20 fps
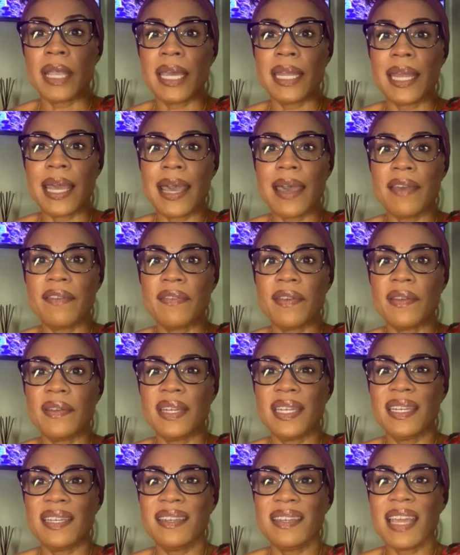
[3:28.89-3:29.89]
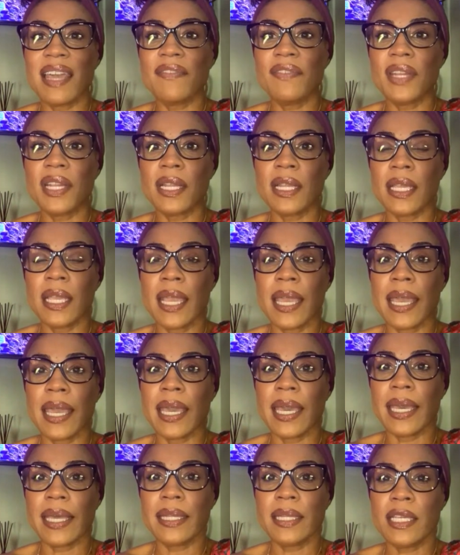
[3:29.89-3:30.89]
and I've definitely
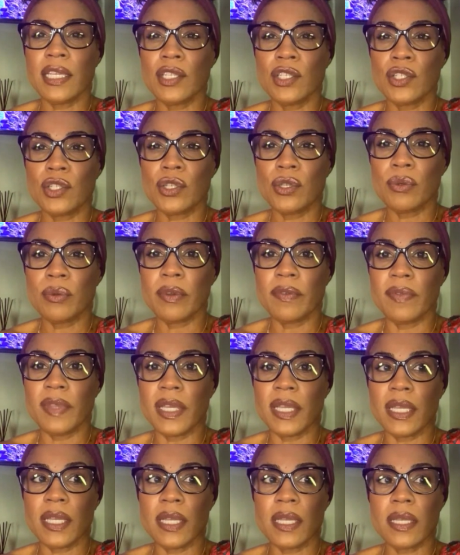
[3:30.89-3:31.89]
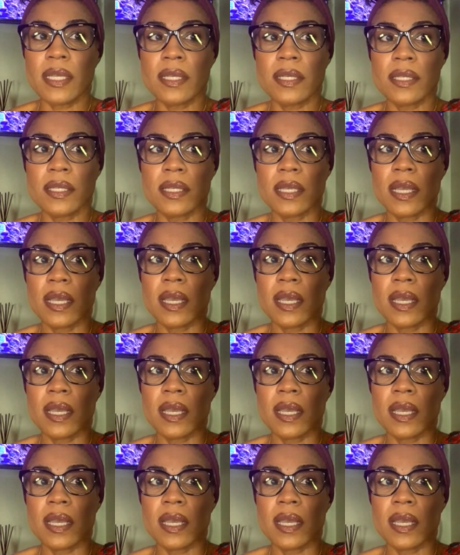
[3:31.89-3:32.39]
had at least two of these.